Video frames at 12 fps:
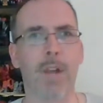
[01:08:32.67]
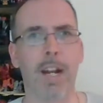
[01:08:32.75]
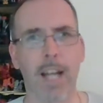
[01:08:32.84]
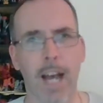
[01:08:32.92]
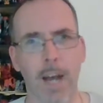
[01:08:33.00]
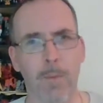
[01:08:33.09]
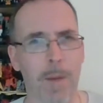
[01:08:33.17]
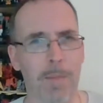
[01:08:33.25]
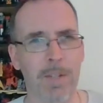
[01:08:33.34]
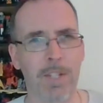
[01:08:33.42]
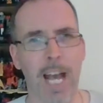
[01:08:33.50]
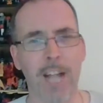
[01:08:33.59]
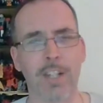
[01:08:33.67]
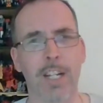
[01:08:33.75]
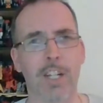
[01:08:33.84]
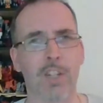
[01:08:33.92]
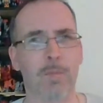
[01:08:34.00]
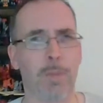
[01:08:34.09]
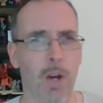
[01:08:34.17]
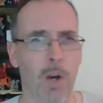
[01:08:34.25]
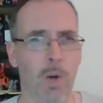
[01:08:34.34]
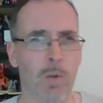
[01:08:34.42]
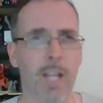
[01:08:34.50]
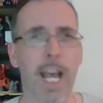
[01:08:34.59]
Predacon weapons cache that
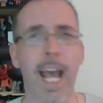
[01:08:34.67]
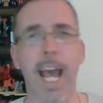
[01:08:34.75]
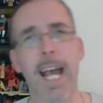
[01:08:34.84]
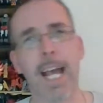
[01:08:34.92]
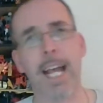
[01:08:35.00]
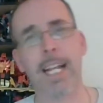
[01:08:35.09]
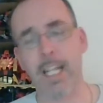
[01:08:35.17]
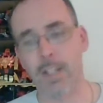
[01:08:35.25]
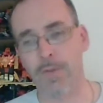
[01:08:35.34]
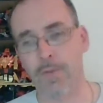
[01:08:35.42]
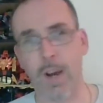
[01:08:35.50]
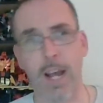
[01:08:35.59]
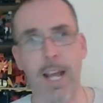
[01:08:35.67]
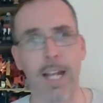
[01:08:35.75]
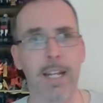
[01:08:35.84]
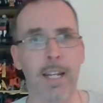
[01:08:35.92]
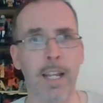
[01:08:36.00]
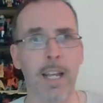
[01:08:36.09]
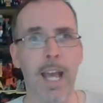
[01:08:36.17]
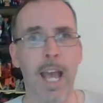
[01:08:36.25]
explodes, and his friend,